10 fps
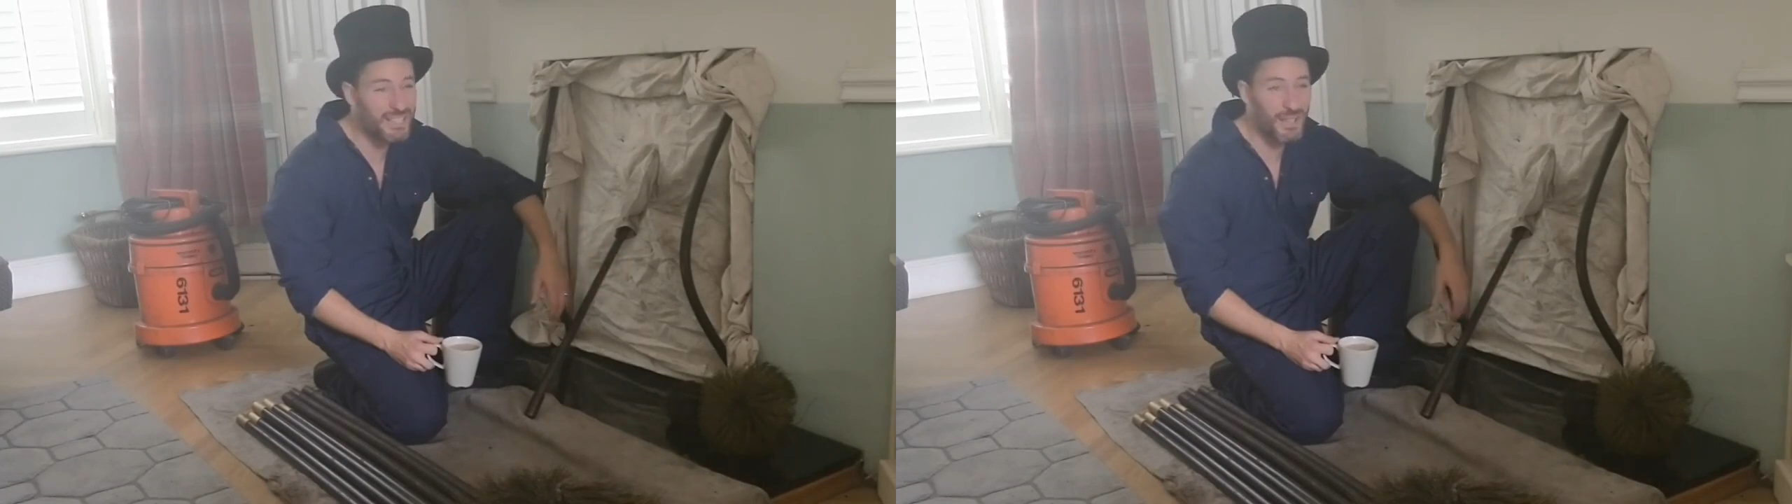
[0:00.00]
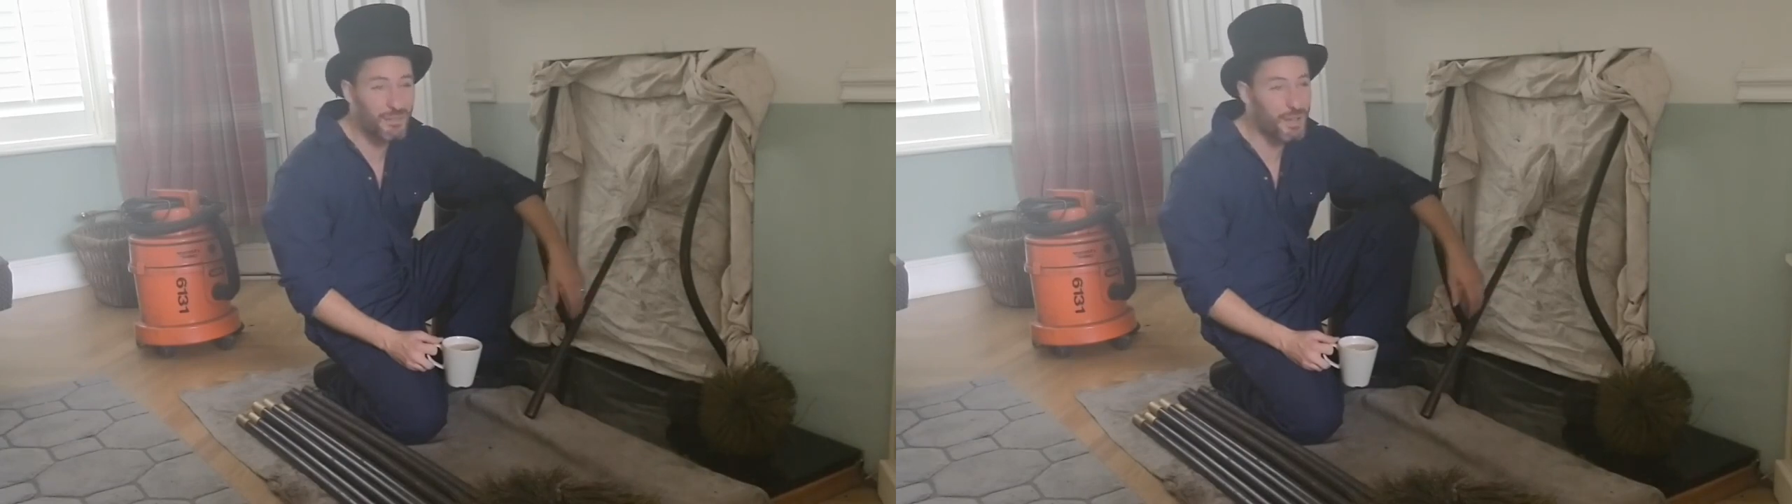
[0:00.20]

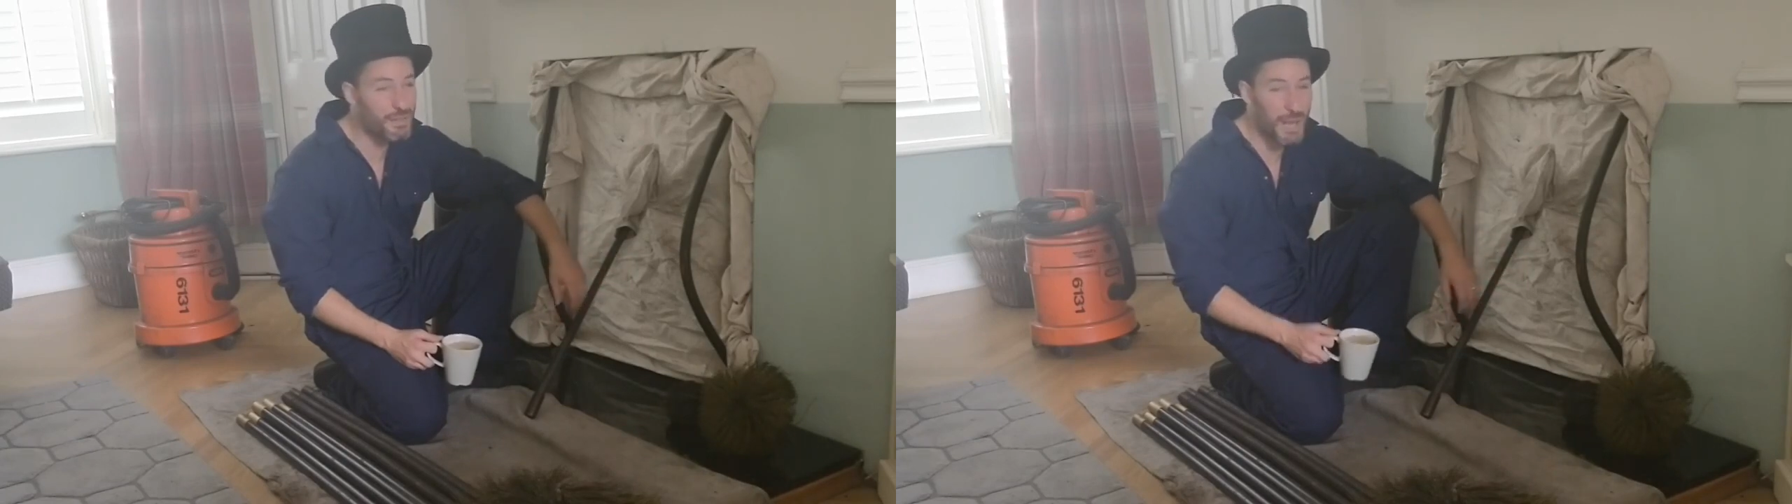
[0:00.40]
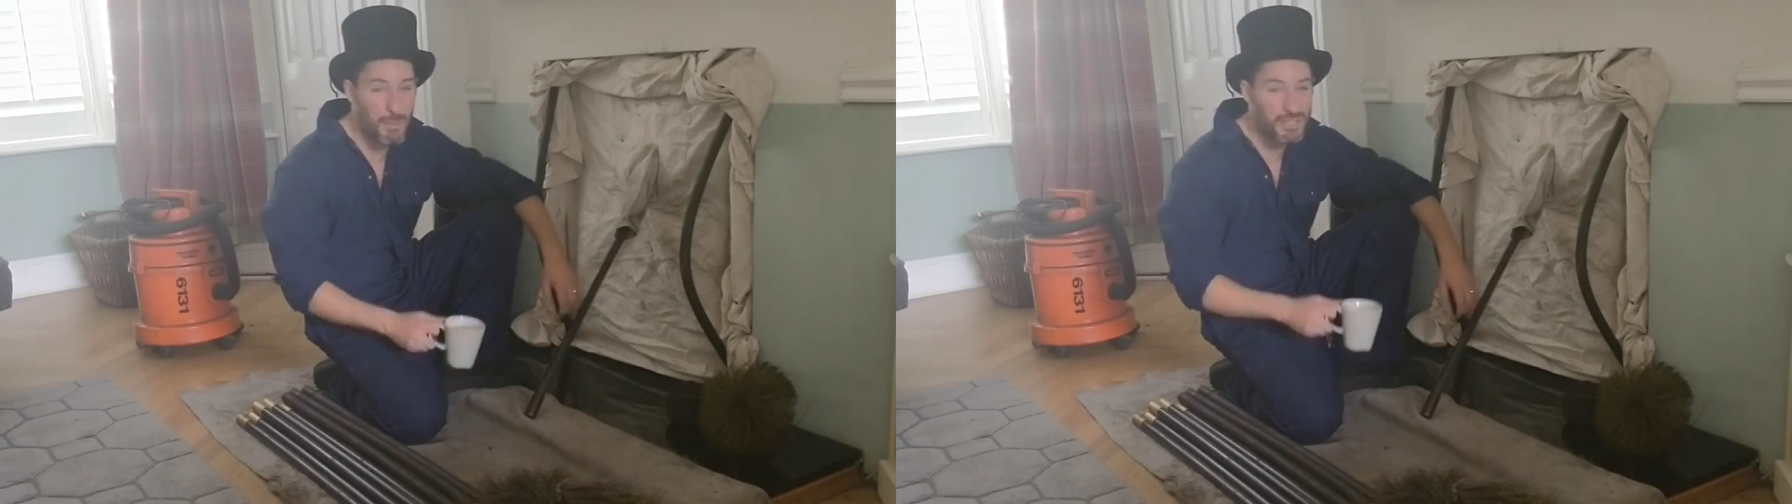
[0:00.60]
It's lovely
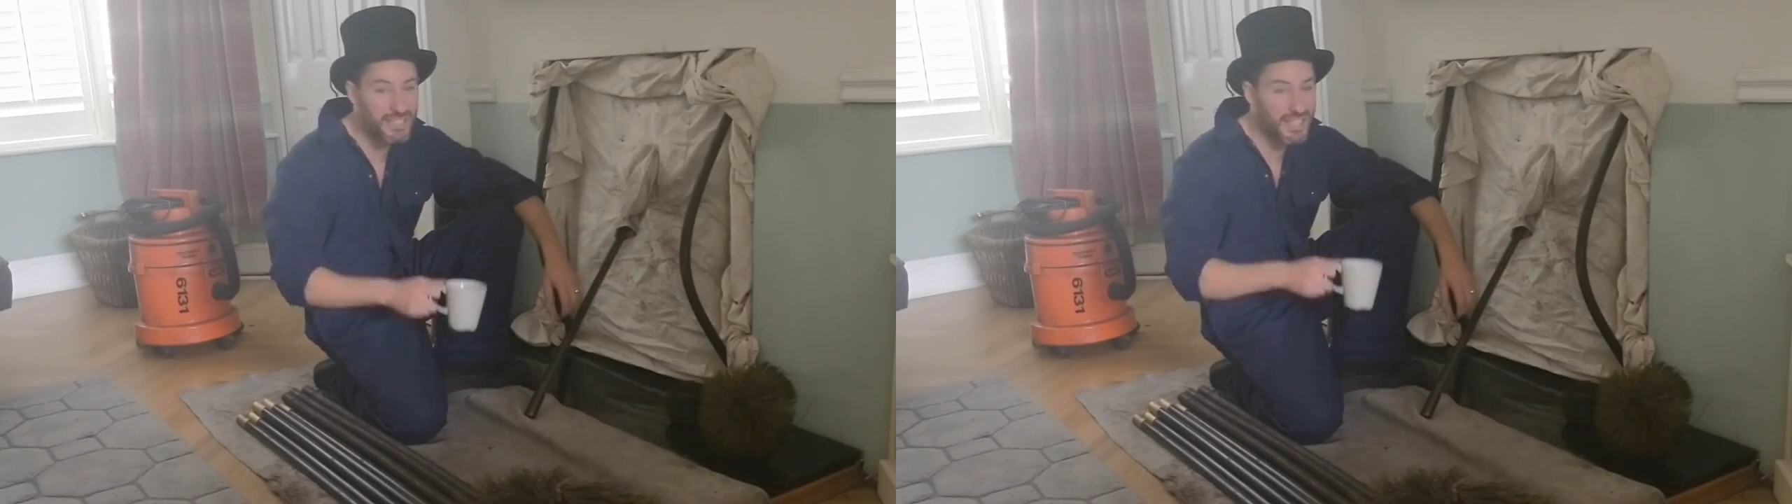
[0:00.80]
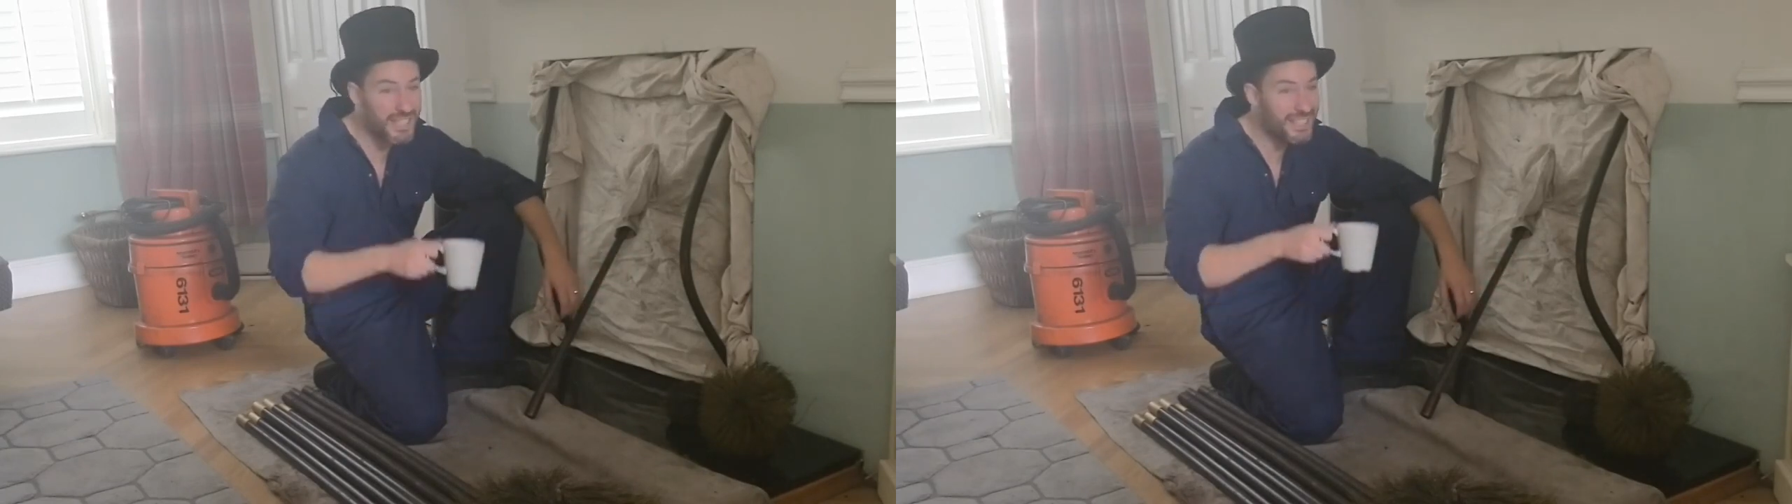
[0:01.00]
having a cup of
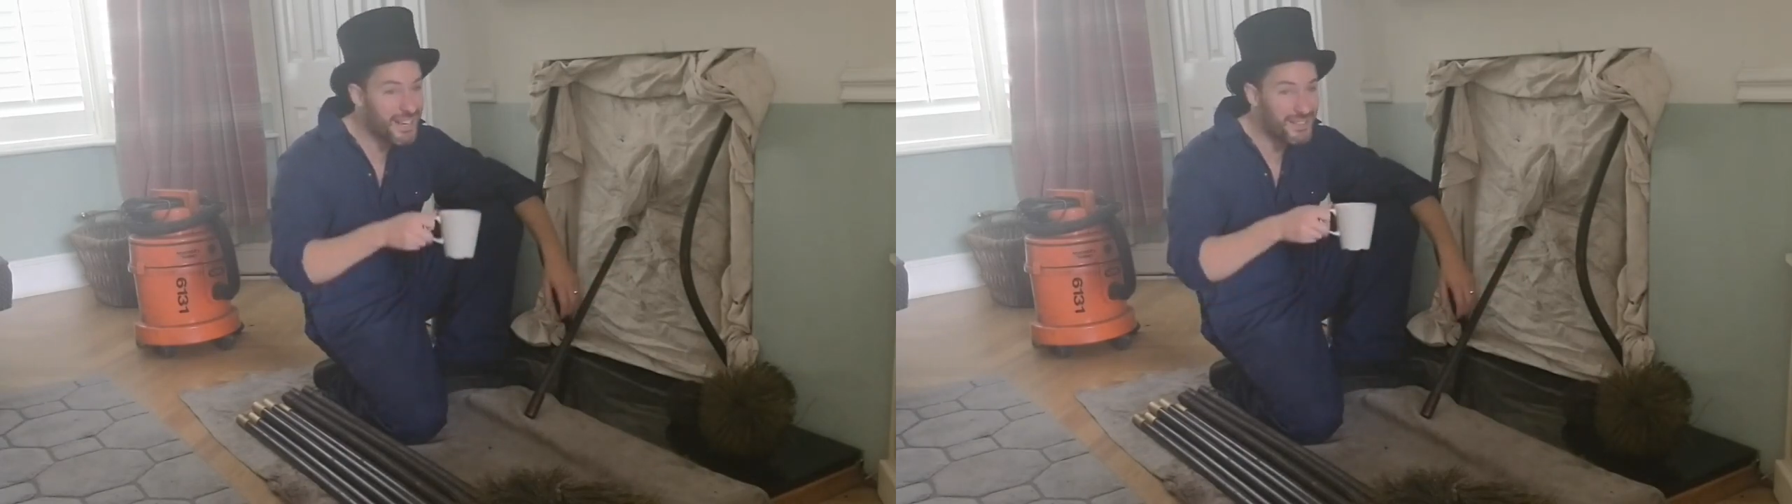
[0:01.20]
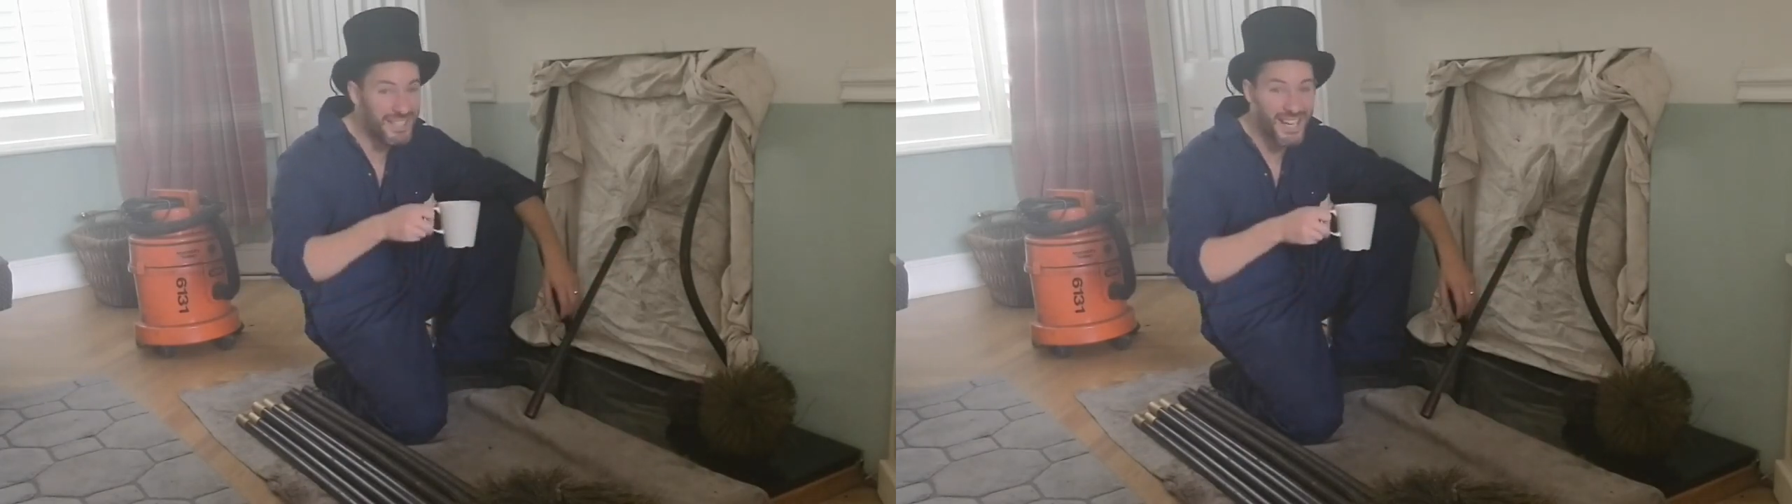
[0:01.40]
tea, you
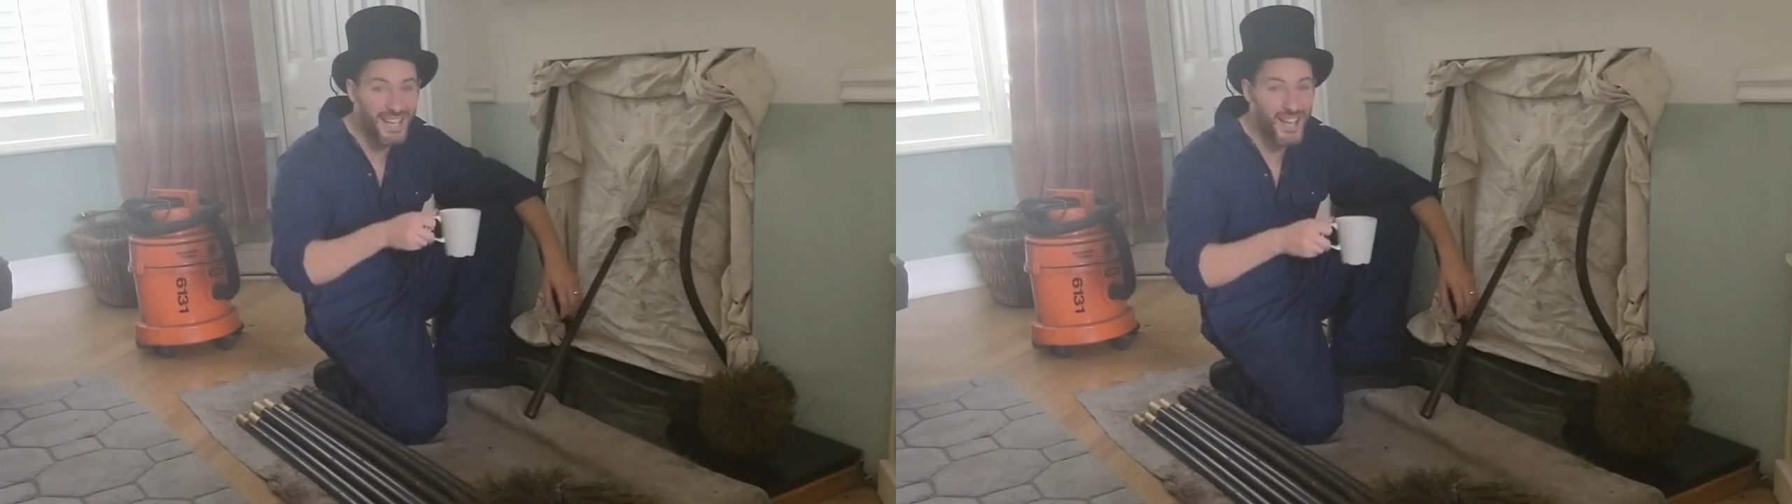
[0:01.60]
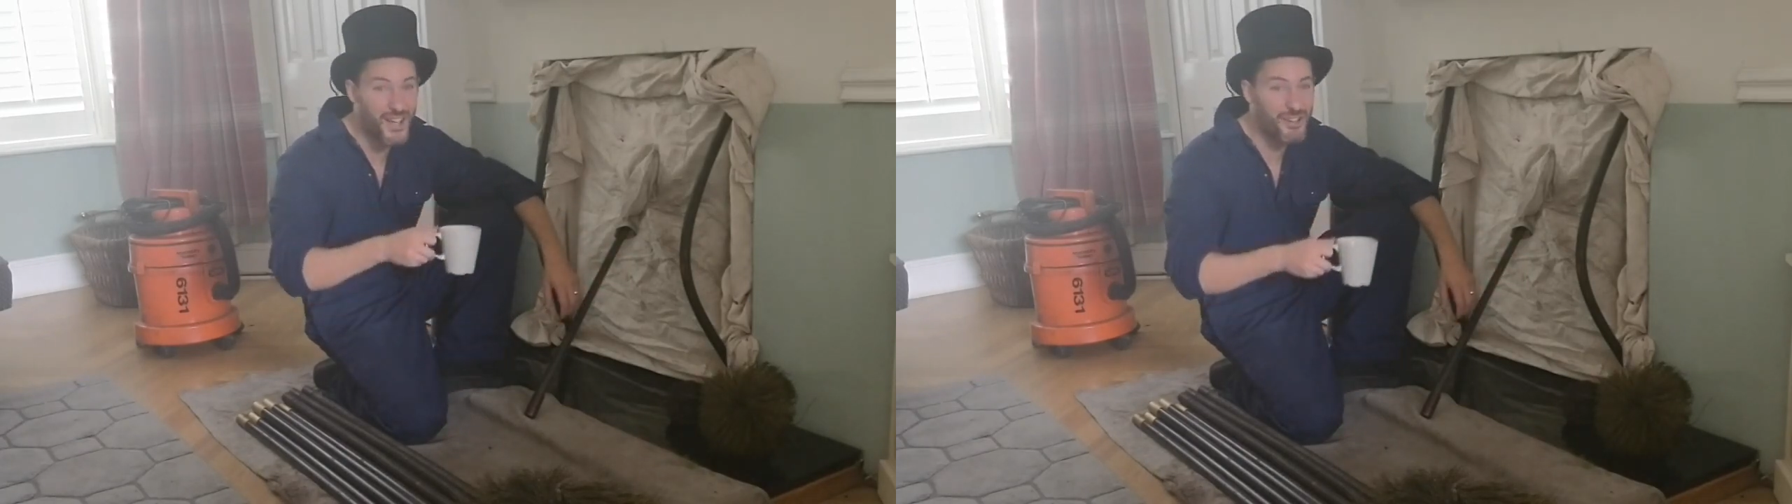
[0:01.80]
know, saying
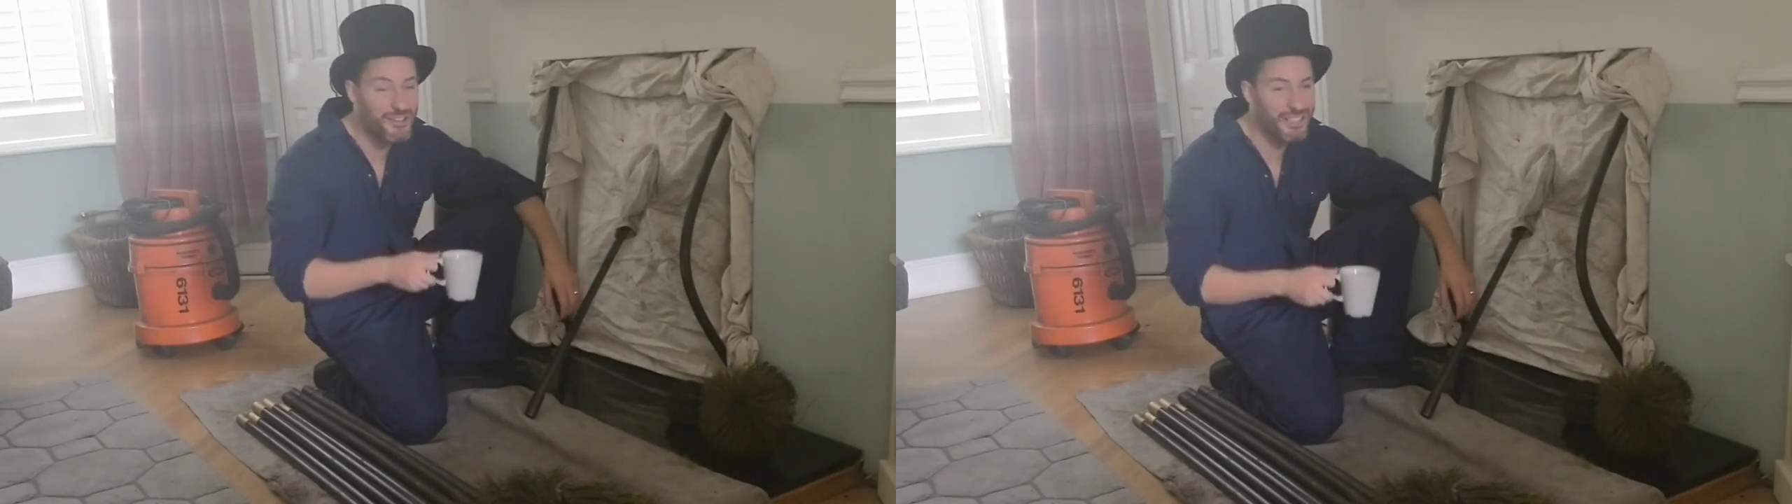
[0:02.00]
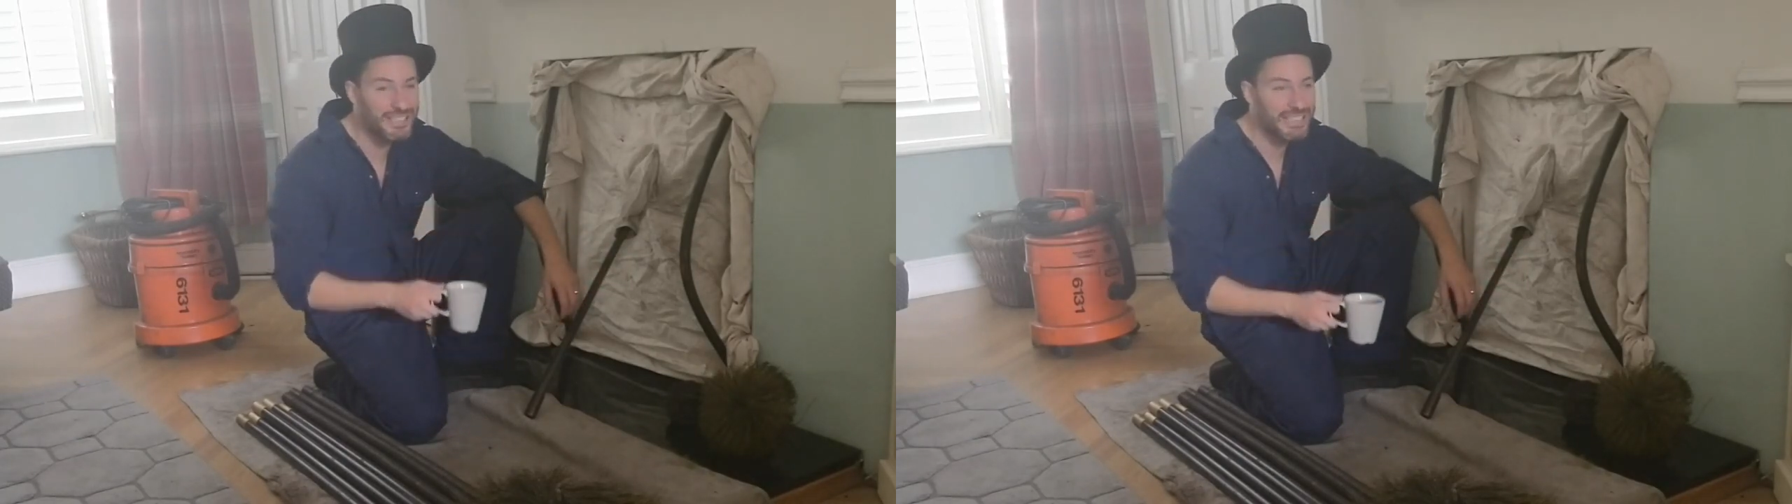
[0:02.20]
hello.